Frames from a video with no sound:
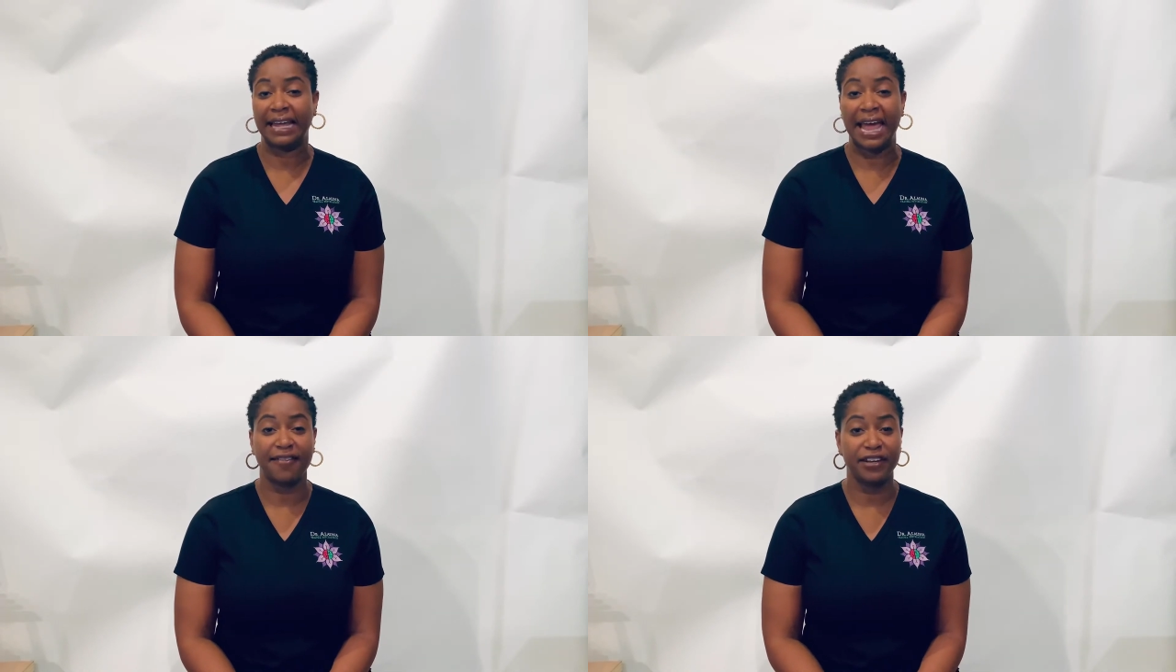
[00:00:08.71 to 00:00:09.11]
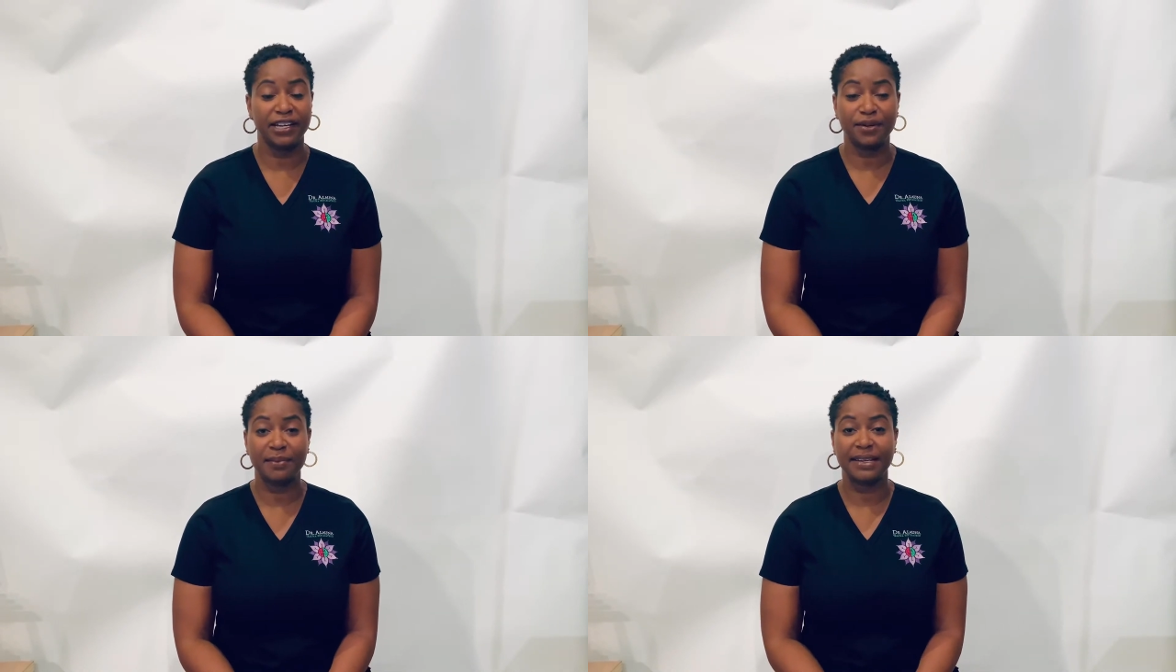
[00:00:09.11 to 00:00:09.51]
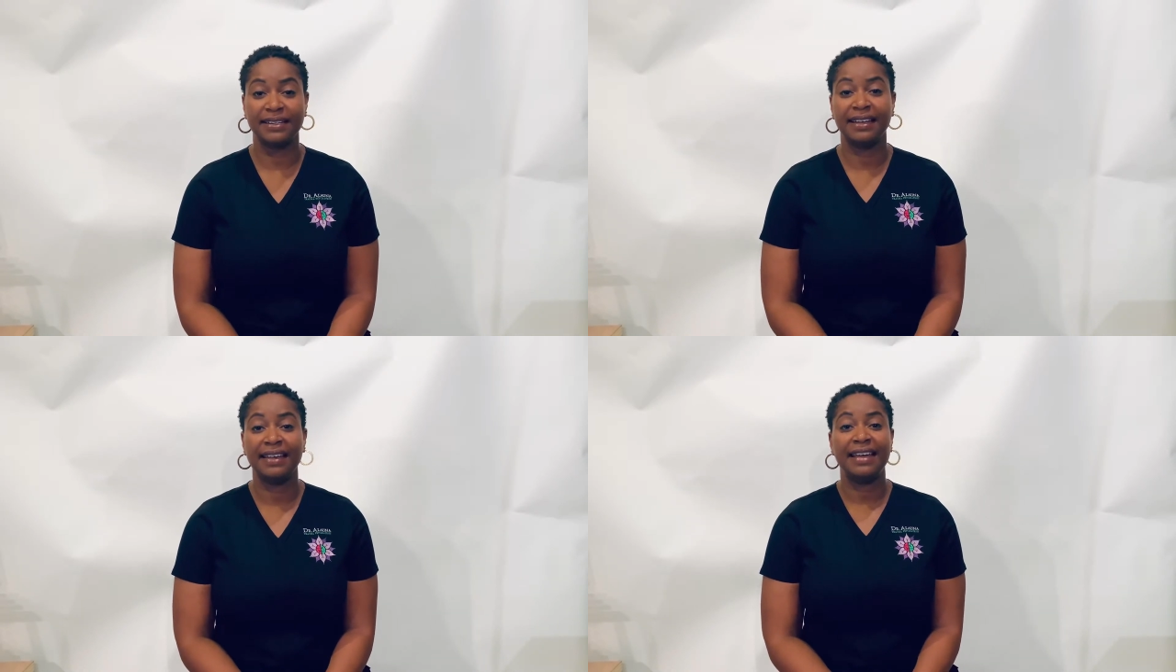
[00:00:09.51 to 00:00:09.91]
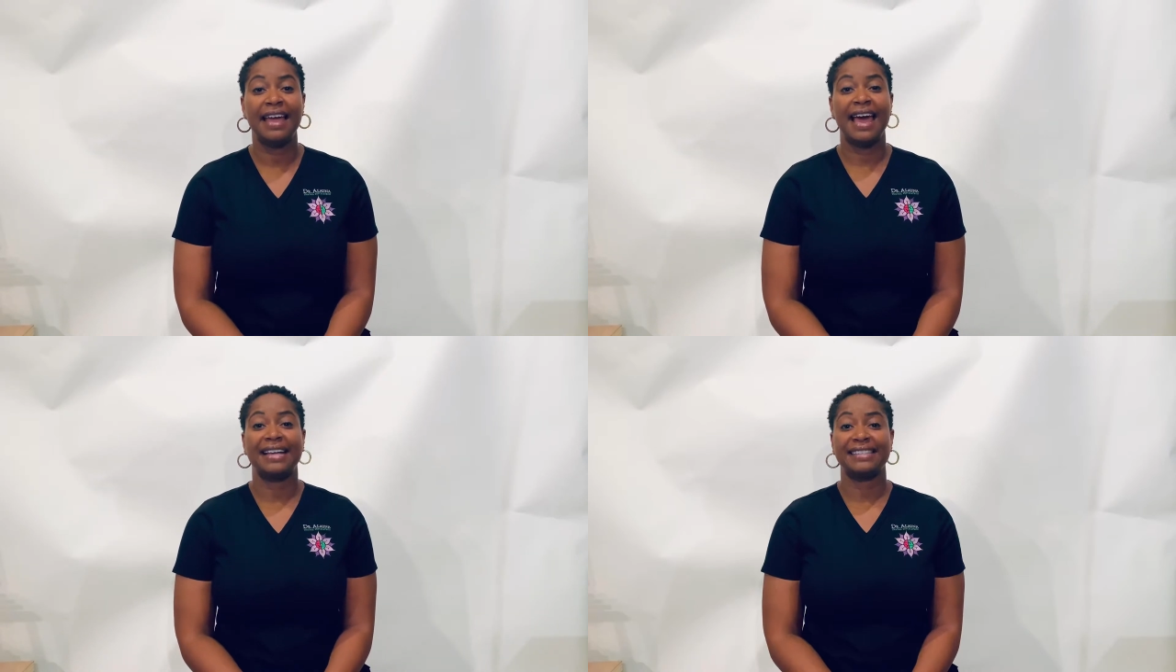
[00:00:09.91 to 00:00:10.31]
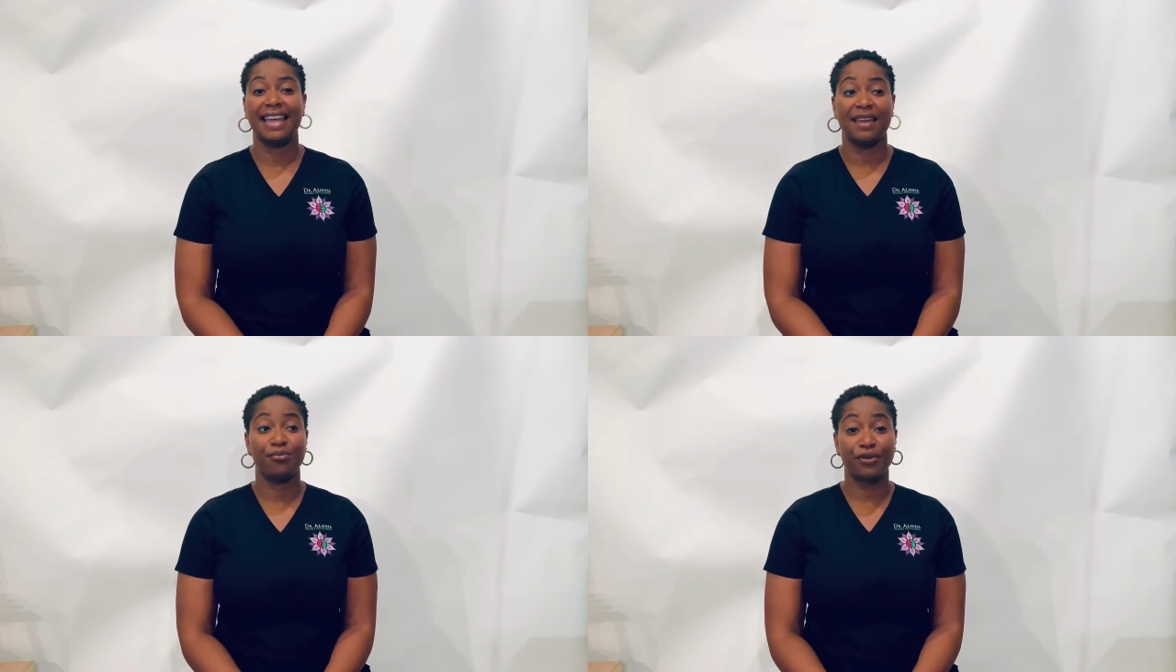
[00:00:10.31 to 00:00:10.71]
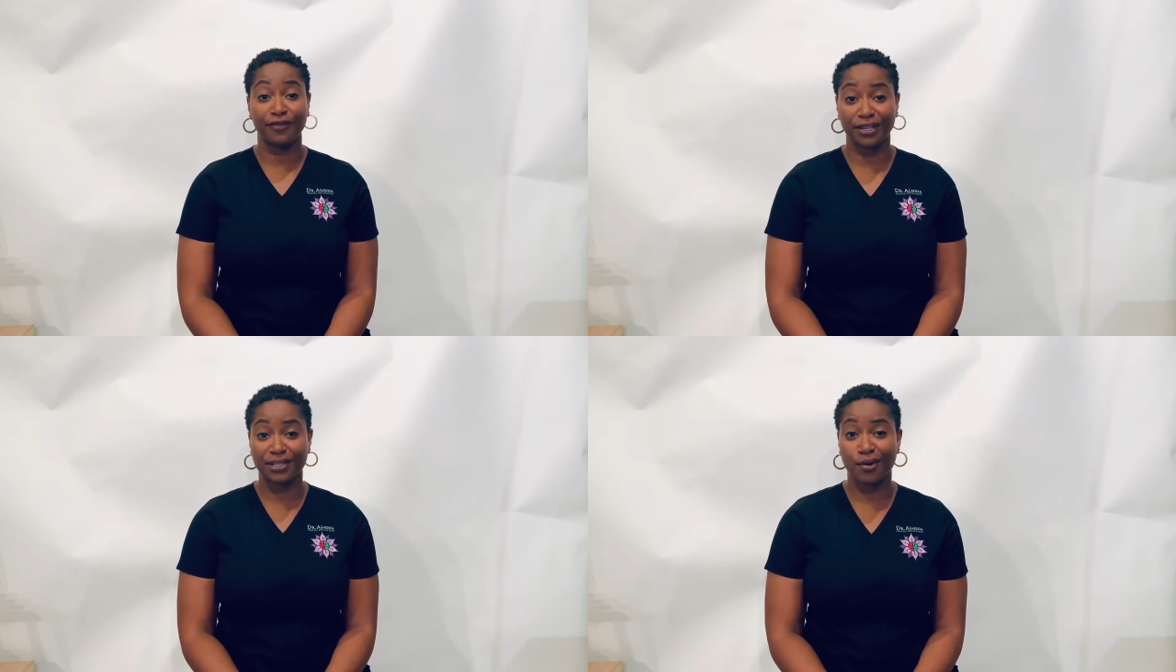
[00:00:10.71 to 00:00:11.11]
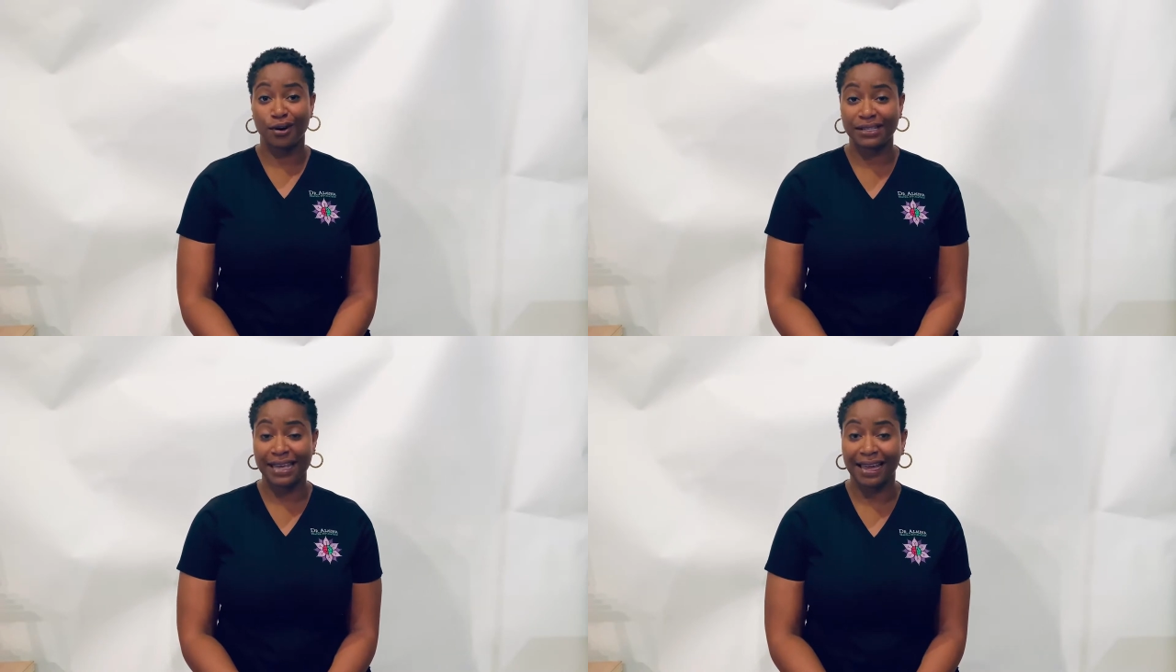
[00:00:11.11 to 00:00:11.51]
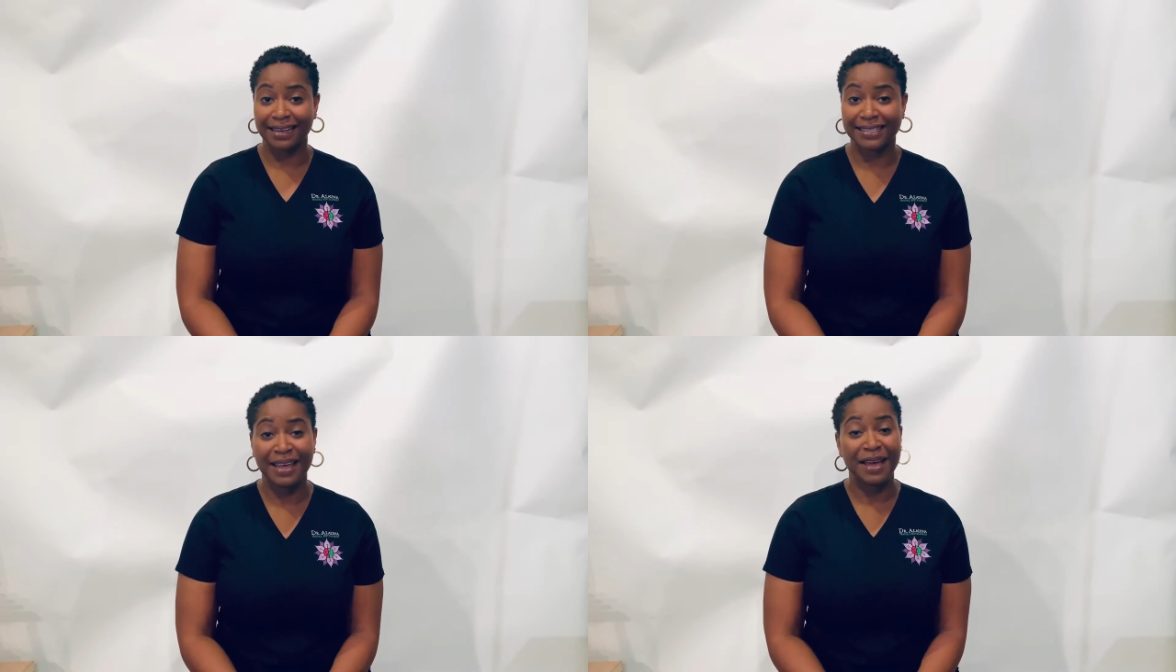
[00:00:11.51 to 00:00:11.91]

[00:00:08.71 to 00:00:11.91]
Every human has a prefrontal cortex.